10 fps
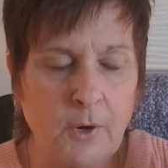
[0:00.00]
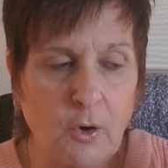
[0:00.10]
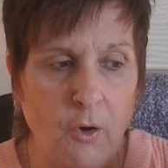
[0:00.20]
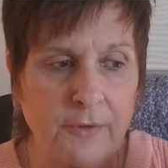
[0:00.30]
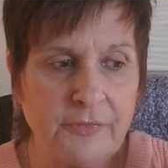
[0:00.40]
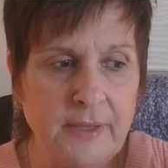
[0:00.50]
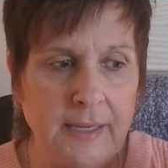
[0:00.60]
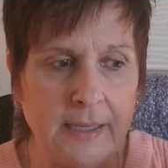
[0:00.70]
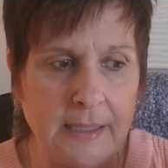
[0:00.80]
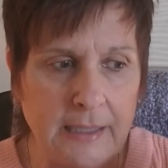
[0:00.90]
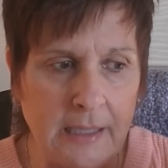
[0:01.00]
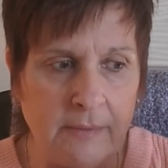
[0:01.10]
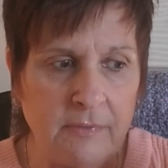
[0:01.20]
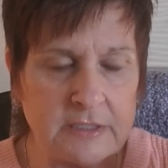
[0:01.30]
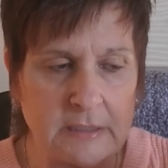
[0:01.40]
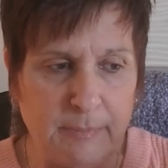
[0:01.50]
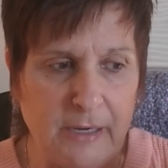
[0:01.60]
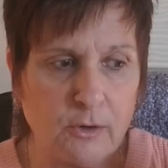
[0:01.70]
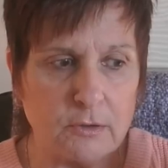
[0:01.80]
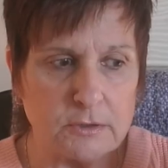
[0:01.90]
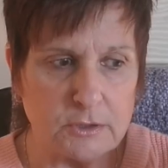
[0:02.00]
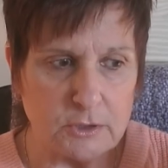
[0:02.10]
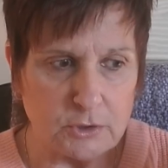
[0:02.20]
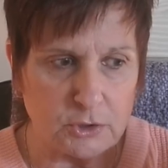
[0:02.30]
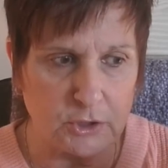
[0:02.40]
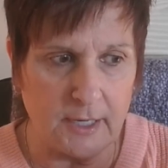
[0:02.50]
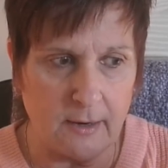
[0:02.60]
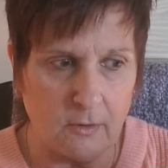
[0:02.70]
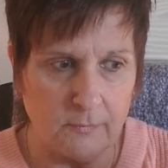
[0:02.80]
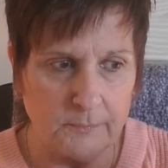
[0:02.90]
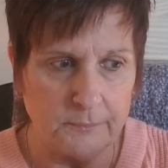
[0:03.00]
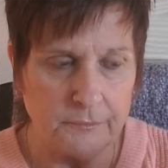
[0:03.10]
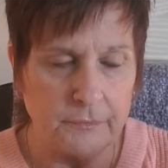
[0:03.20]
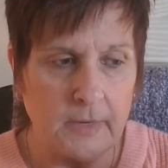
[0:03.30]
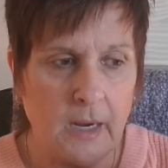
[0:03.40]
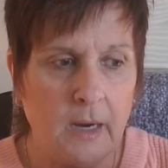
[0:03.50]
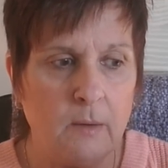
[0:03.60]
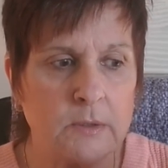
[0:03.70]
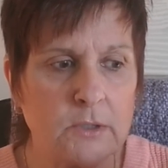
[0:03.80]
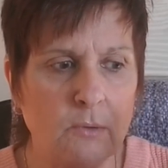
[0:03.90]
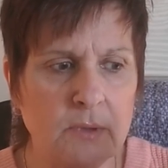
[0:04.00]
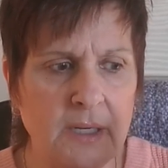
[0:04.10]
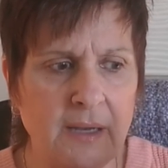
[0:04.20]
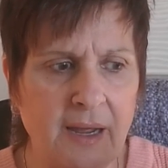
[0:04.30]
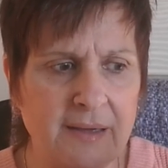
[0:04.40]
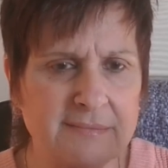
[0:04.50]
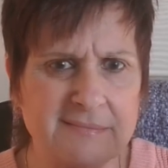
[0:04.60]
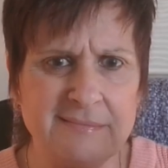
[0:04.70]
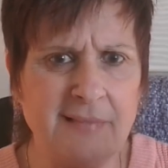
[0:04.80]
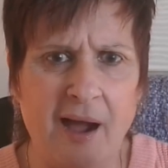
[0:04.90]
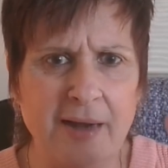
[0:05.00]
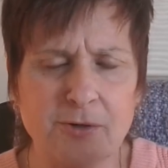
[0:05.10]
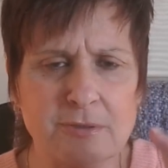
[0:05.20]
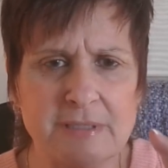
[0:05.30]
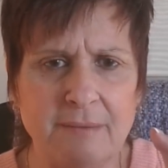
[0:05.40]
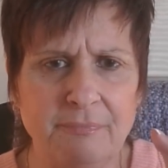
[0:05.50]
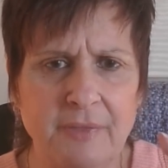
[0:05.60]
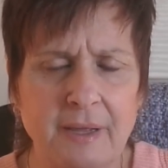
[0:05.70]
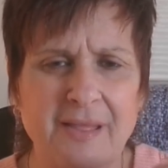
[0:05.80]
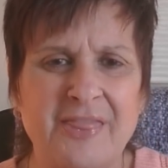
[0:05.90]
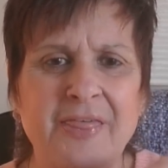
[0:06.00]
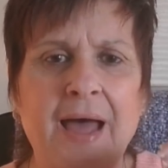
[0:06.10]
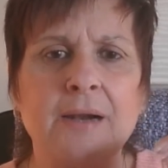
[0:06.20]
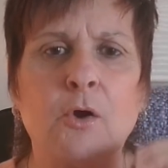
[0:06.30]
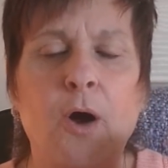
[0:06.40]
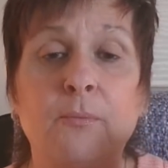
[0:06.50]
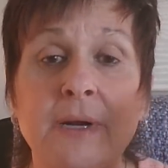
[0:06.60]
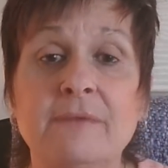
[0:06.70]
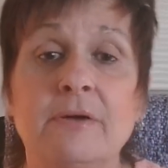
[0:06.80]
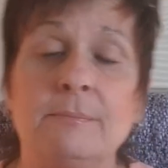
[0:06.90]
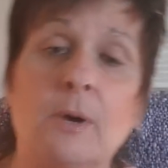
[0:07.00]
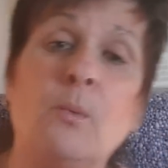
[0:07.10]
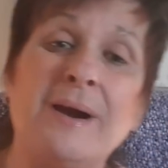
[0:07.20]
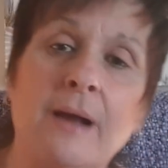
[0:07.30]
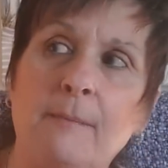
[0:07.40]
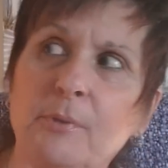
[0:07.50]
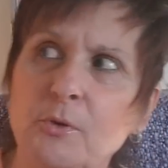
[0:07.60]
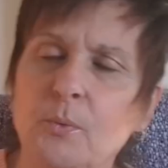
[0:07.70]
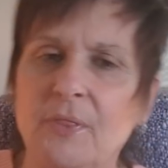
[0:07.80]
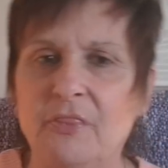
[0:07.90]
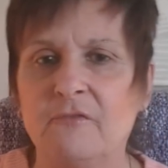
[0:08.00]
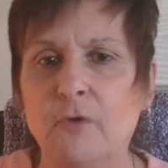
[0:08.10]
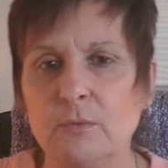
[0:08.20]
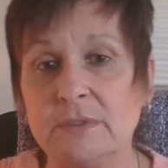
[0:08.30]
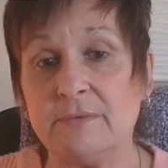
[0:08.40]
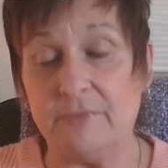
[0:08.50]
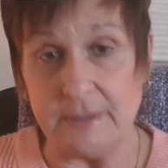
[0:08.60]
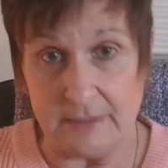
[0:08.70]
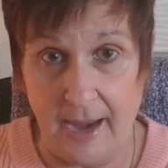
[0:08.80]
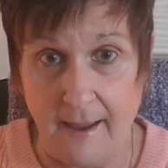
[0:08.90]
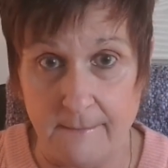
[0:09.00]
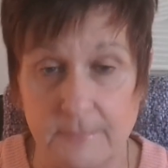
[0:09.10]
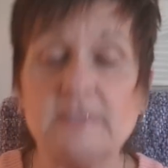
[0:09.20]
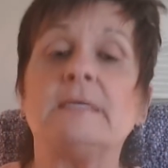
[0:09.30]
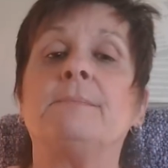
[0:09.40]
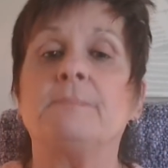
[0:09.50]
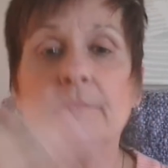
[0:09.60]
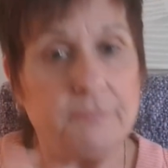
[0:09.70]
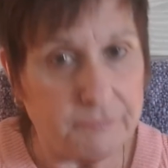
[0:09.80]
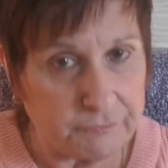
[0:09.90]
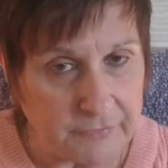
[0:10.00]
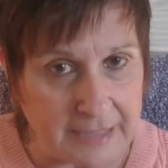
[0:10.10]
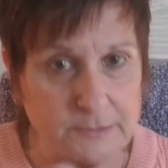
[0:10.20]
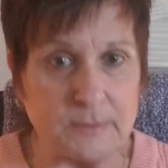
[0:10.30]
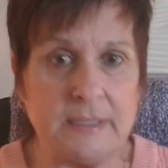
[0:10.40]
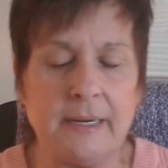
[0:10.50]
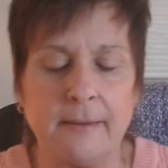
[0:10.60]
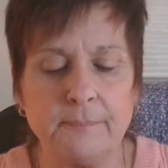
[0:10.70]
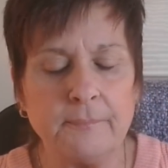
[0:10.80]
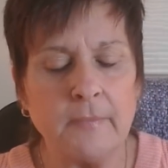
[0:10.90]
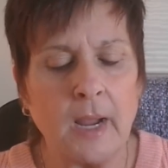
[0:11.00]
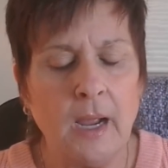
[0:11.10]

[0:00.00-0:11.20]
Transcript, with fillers: McCarthy in the Speaker's chair. It was only like nine or something that got rid of him, but when coupled with the votes of the Dems, that's what did it.